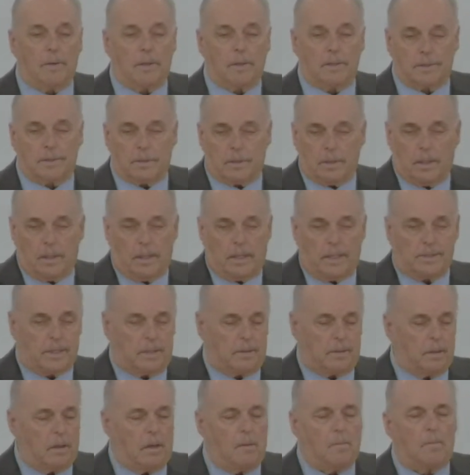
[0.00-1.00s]
And, he, and they
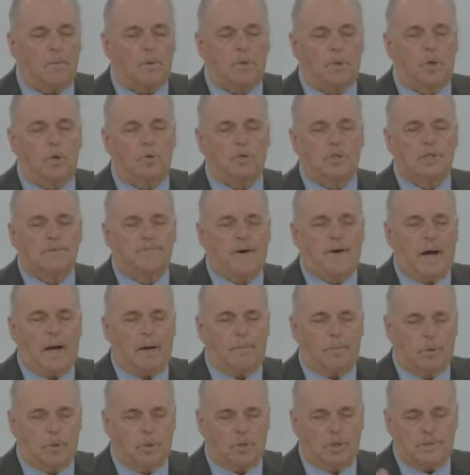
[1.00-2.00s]
said, crucify
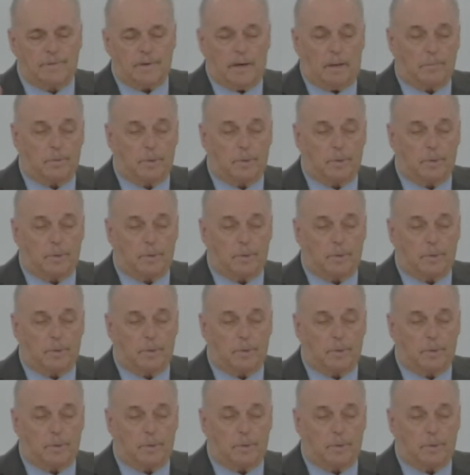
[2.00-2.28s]
him, crucify him.